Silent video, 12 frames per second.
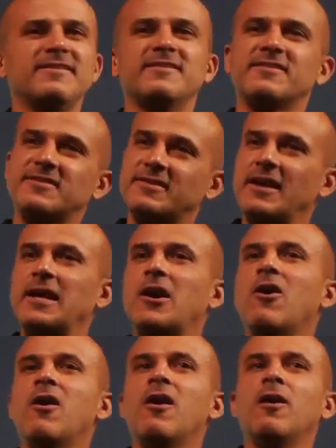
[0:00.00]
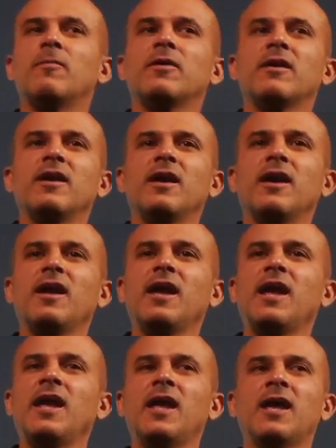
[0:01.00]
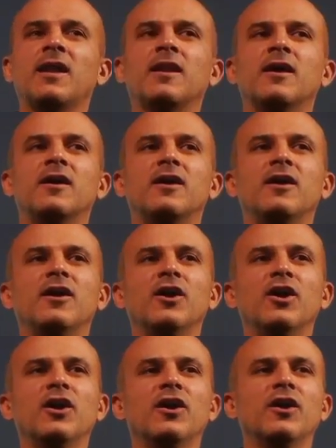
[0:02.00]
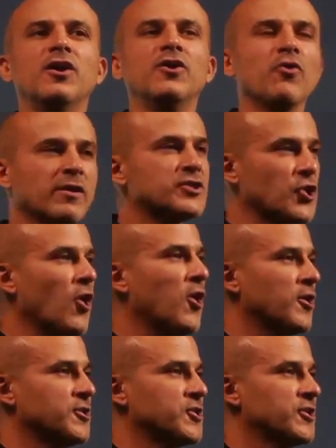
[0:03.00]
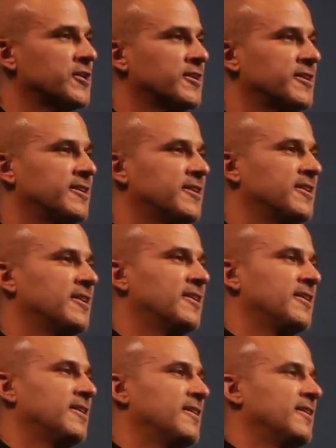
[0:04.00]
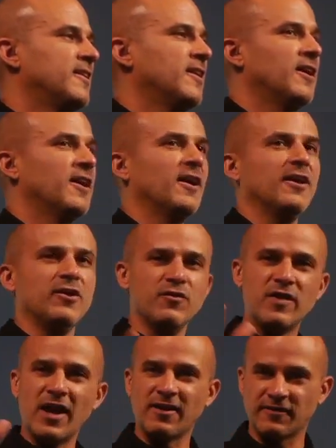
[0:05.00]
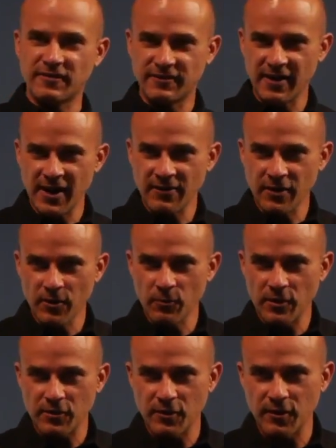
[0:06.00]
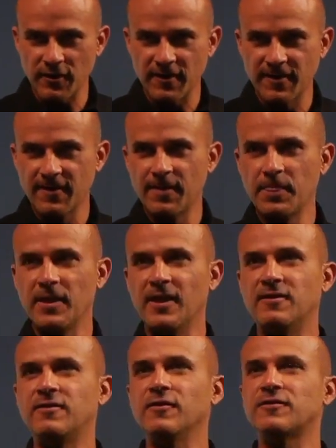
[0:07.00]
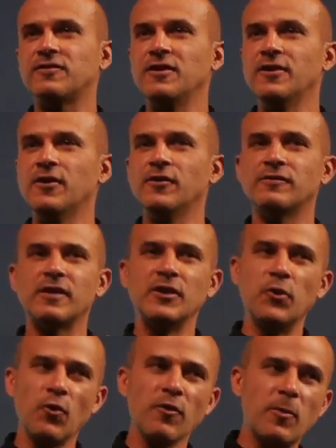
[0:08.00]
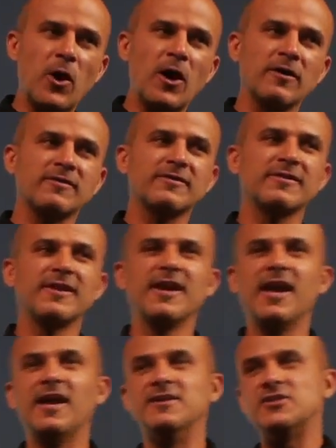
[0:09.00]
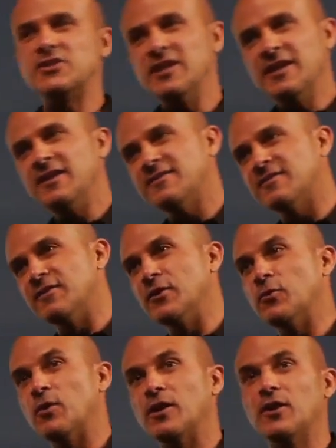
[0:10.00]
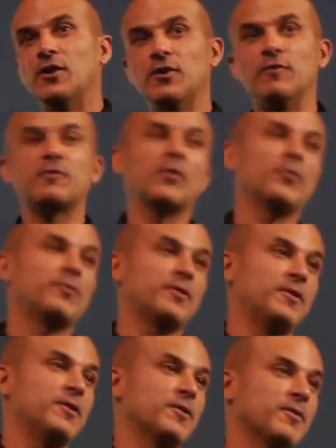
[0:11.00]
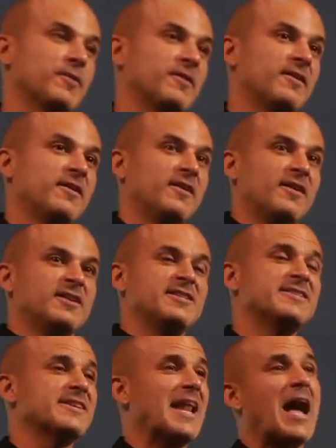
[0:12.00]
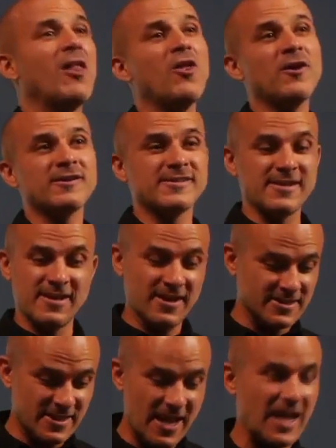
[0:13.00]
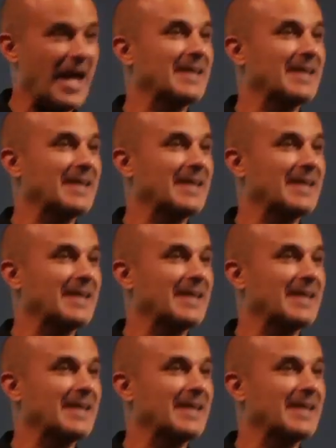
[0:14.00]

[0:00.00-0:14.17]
Just stay calm and you're in charge. You've got to stay there with her until she knows that you're the boss and she needs to do what you've told her to do. She said, How long is it going to take?